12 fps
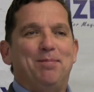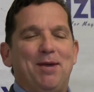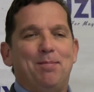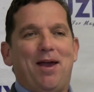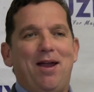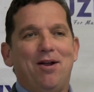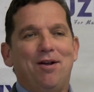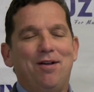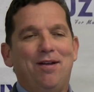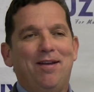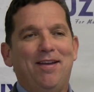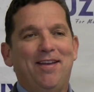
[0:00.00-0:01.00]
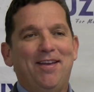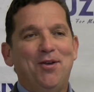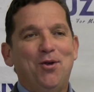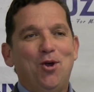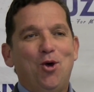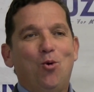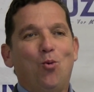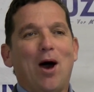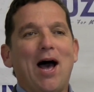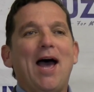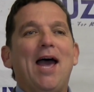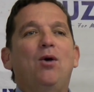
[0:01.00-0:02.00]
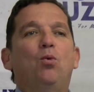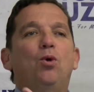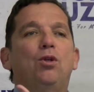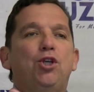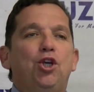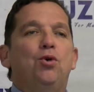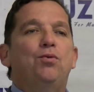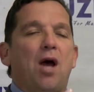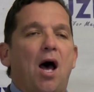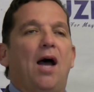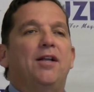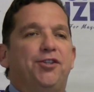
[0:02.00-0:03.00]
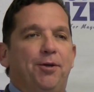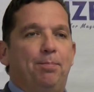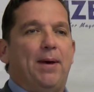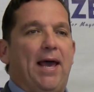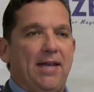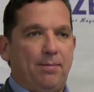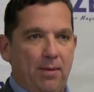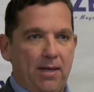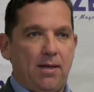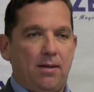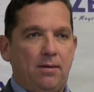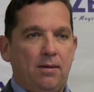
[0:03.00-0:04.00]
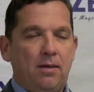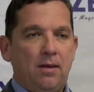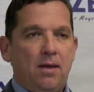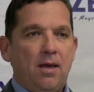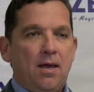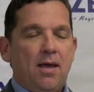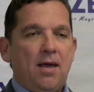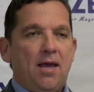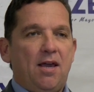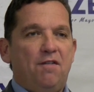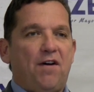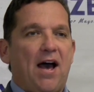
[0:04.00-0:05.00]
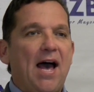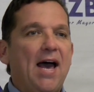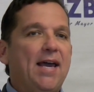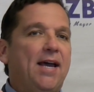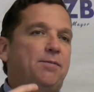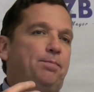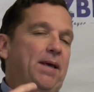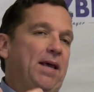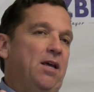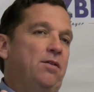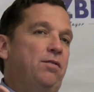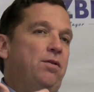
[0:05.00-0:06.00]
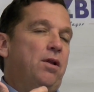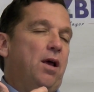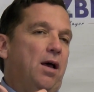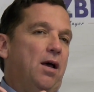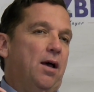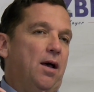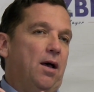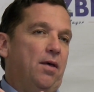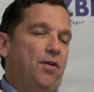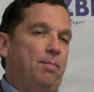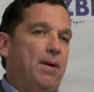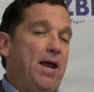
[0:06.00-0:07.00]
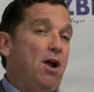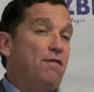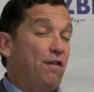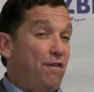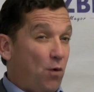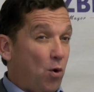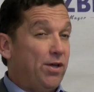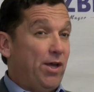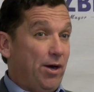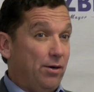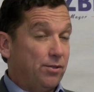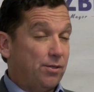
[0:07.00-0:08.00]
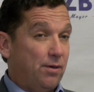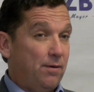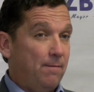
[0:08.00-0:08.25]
me, Mayor? Why will you not debate me? If I had been the mayor for 4 years,